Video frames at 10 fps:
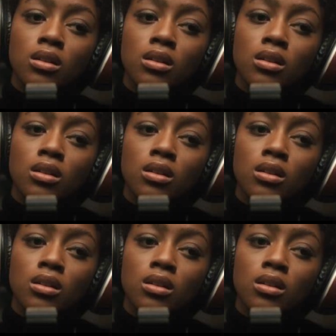
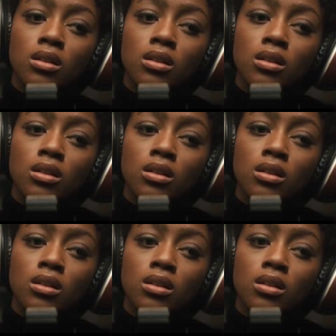
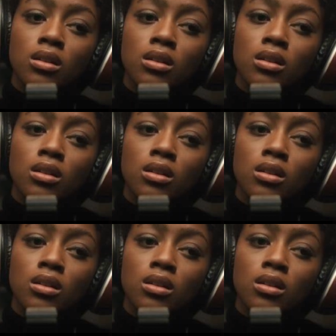
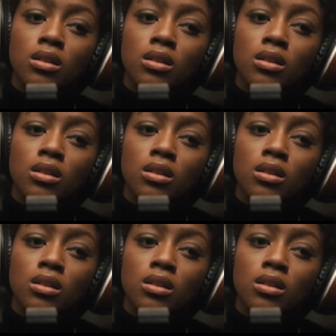[no speech]